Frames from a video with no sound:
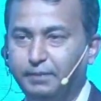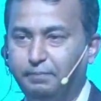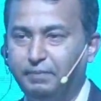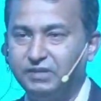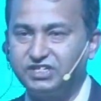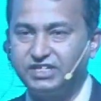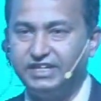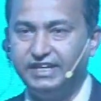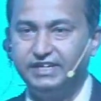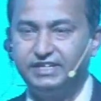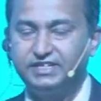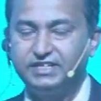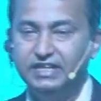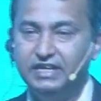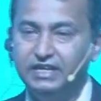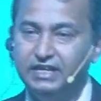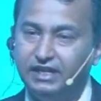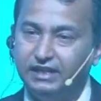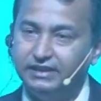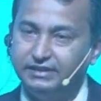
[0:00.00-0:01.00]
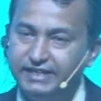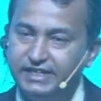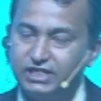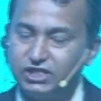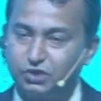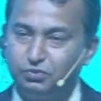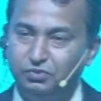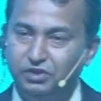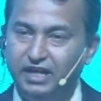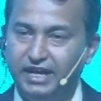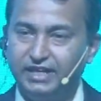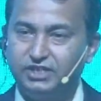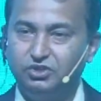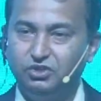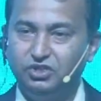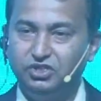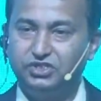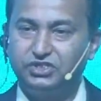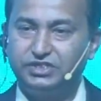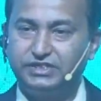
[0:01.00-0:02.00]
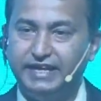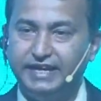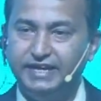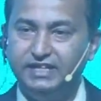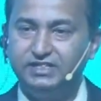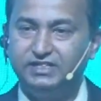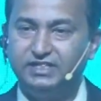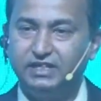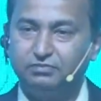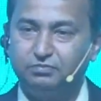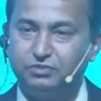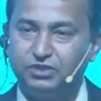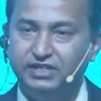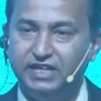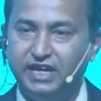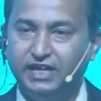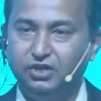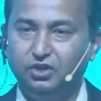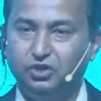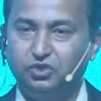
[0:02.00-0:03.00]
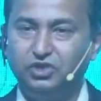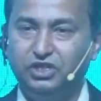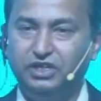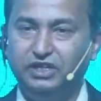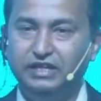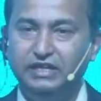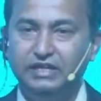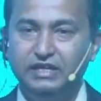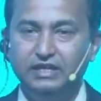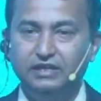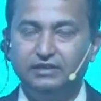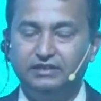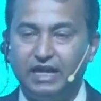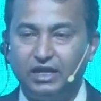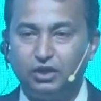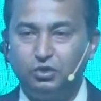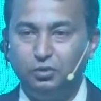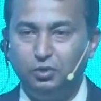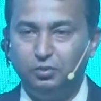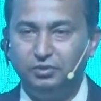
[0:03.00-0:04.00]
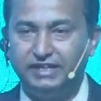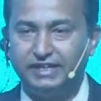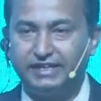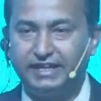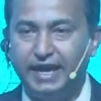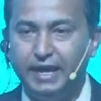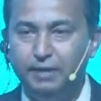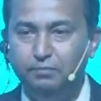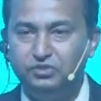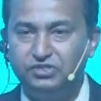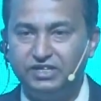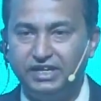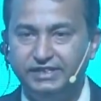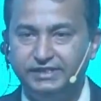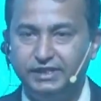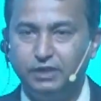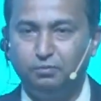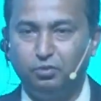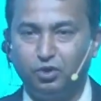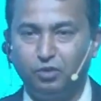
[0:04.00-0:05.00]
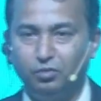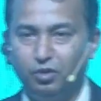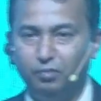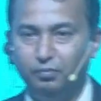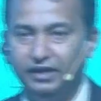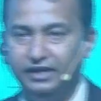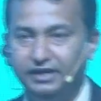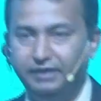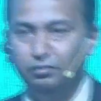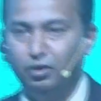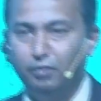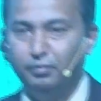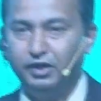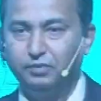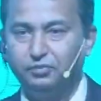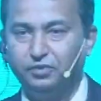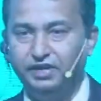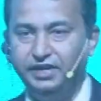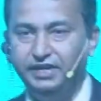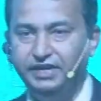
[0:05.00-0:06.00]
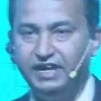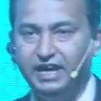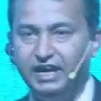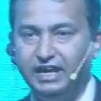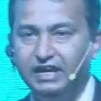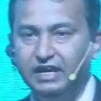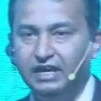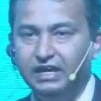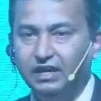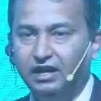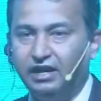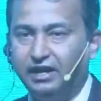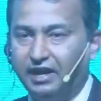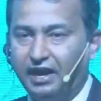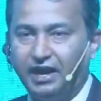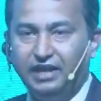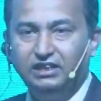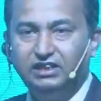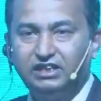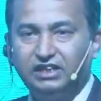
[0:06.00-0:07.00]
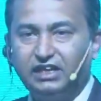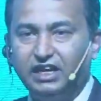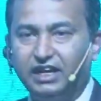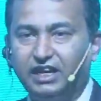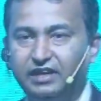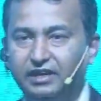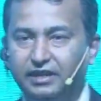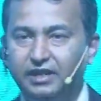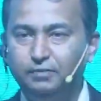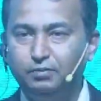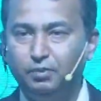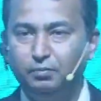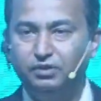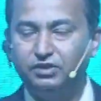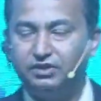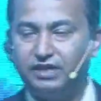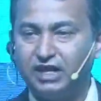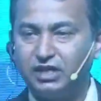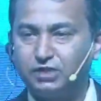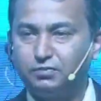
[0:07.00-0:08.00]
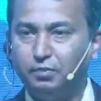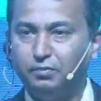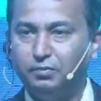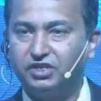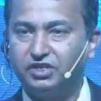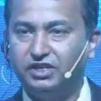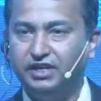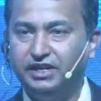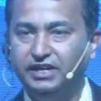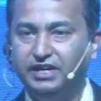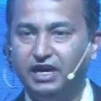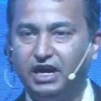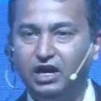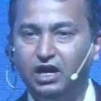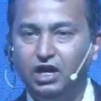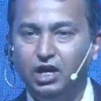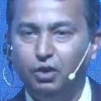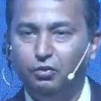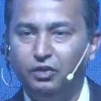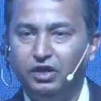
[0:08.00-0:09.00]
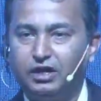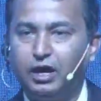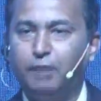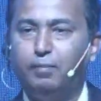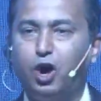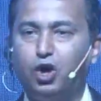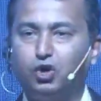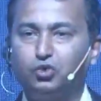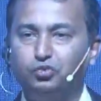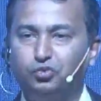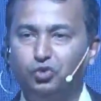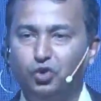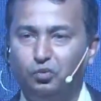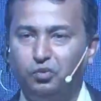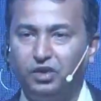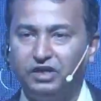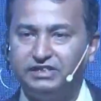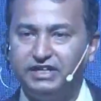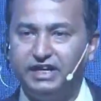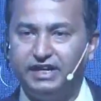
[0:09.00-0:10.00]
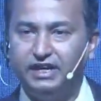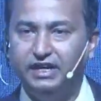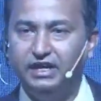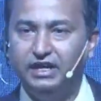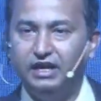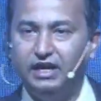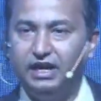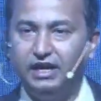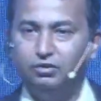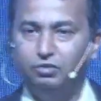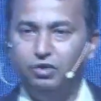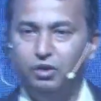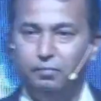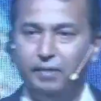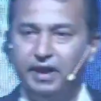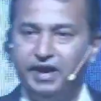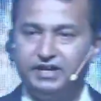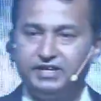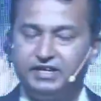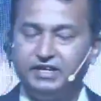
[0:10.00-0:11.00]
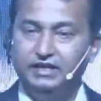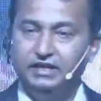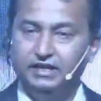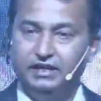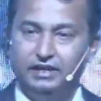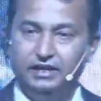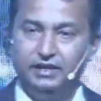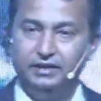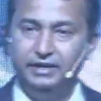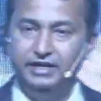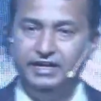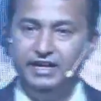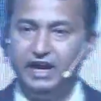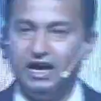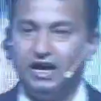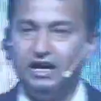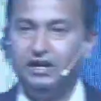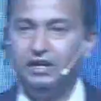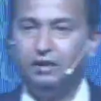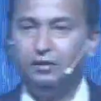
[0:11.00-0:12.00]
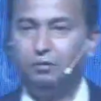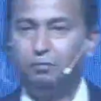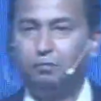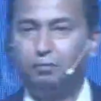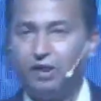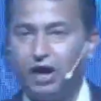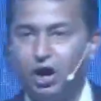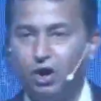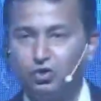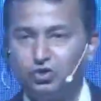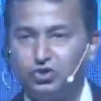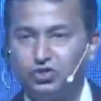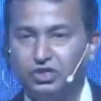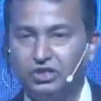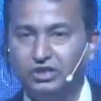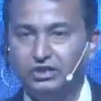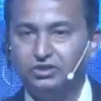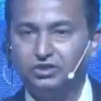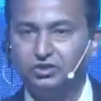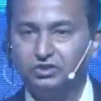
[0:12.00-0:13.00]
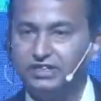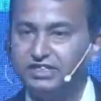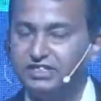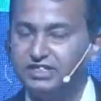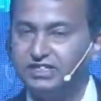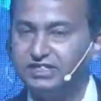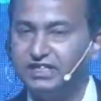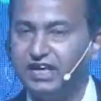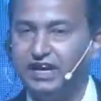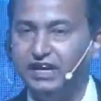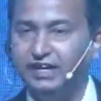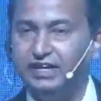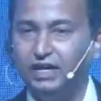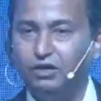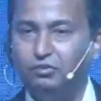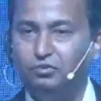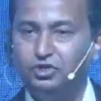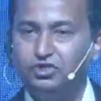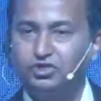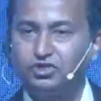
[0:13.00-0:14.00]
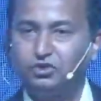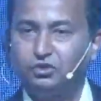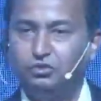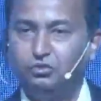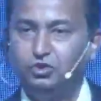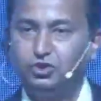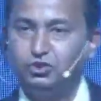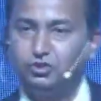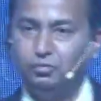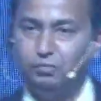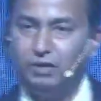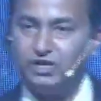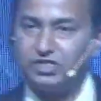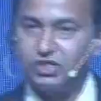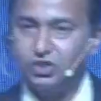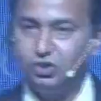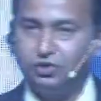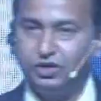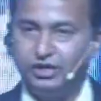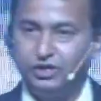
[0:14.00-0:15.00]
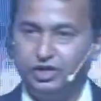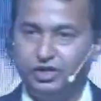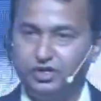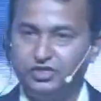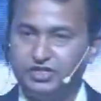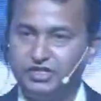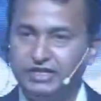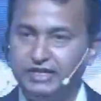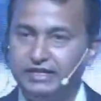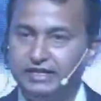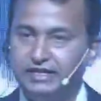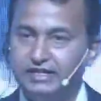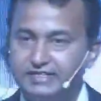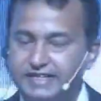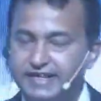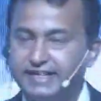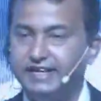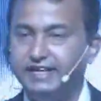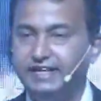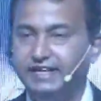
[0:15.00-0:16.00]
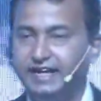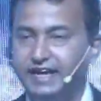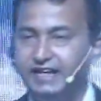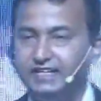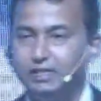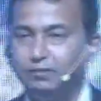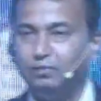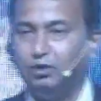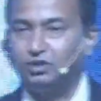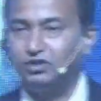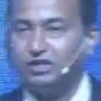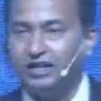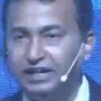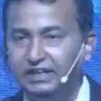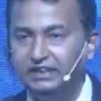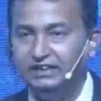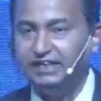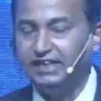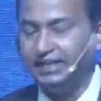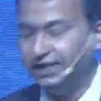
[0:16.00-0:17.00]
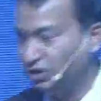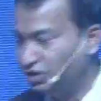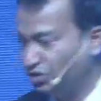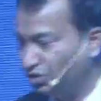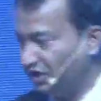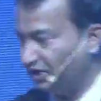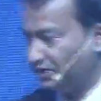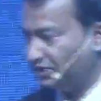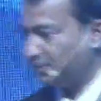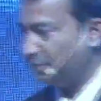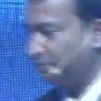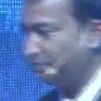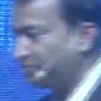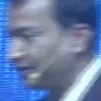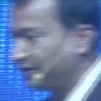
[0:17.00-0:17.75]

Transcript: to those needy patients, this will actually change the scenario actually. That will be the game changing for moment, moment for India and healthcare transformation India will come out full-fledged and will make India uh, proud. So this is the area which, which we must look into it. And second area is about the healthcare